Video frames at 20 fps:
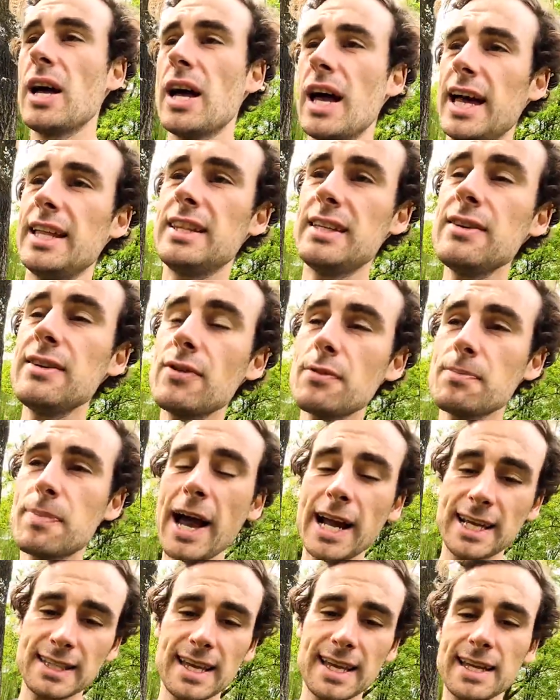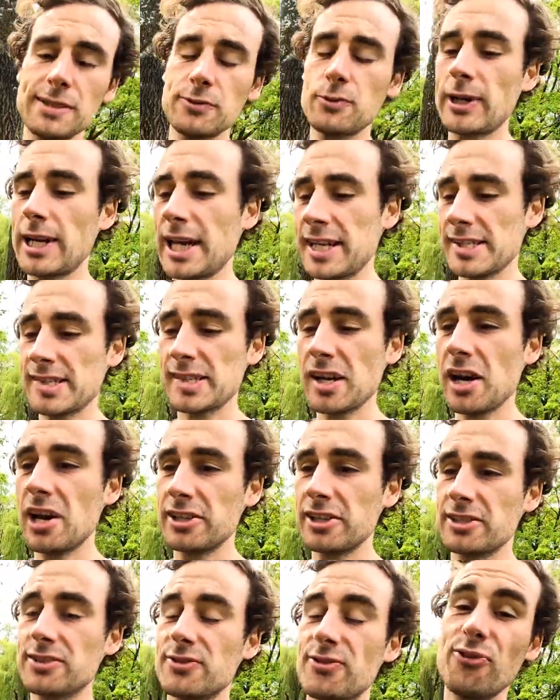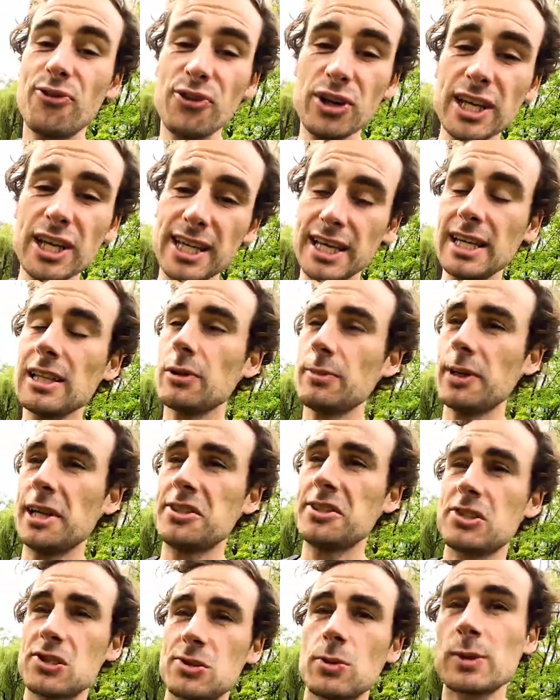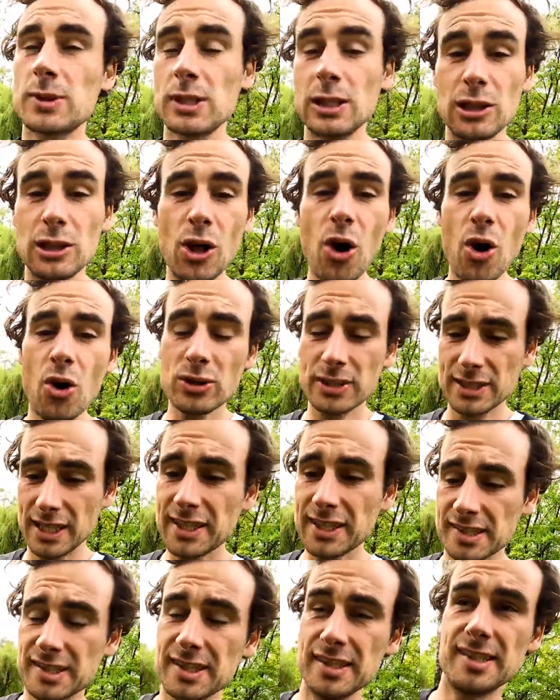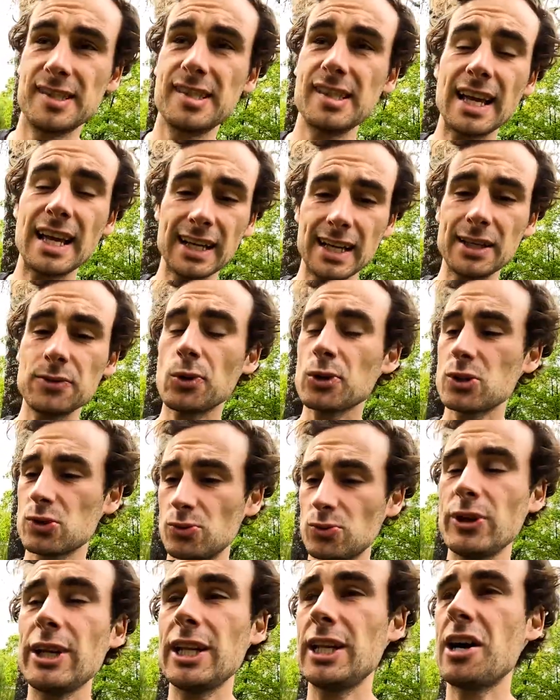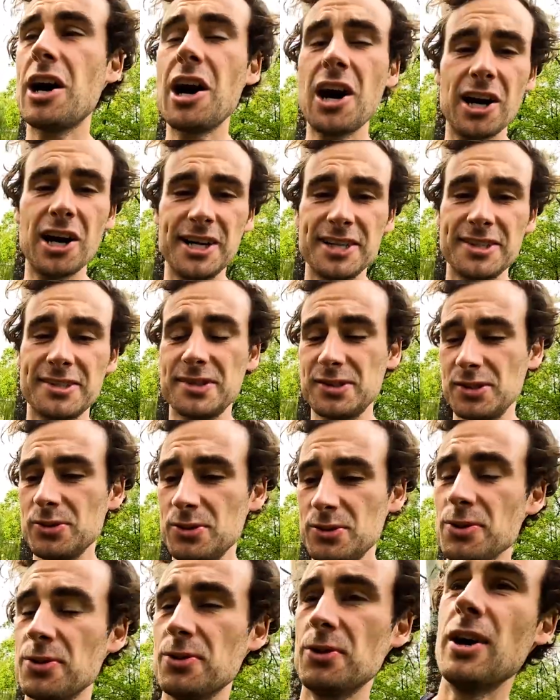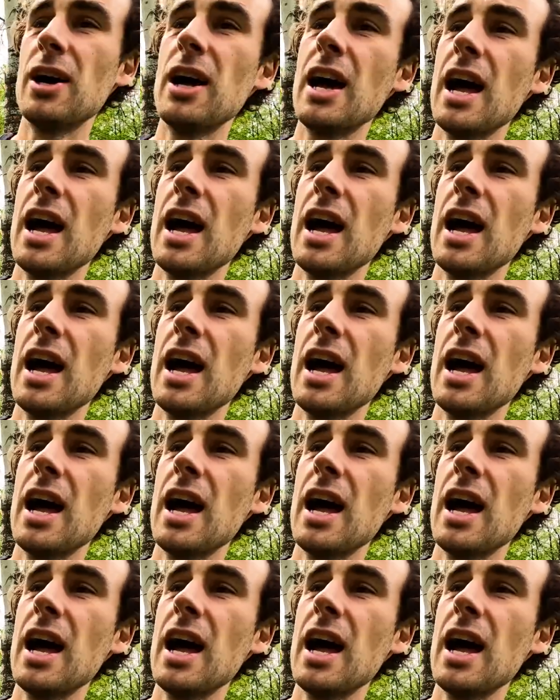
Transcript: and even back then when I started three kilometers was a long distance like it was really hard to do.